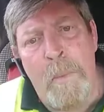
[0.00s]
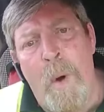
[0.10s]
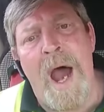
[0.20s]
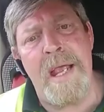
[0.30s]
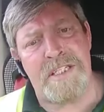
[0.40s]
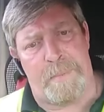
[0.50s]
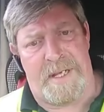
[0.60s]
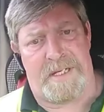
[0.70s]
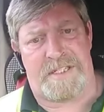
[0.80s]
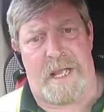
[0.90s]
why it's the
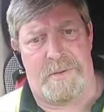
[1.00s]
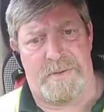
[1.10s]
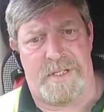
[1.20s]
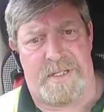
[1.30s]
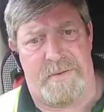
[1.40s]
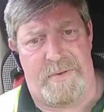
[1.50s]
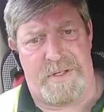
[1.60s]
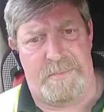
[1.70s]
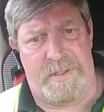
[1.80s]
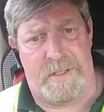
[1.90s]
biggest scandal since
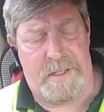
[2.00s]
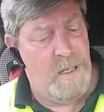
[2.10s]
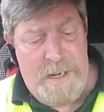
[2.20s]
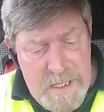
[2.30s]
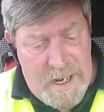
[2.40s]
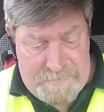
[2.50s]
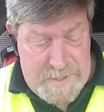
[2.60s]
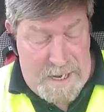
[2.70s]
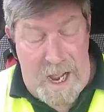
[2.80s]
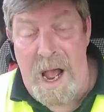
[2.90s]
devolution began. It,
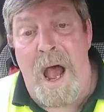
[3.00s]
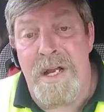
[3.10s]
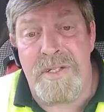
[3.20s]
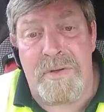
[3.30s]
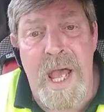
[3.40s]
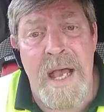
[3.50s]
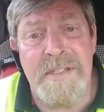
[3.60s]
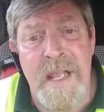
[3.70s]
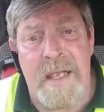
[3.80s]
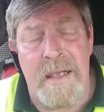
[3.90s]
it actually
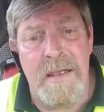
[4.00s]
isn't. He?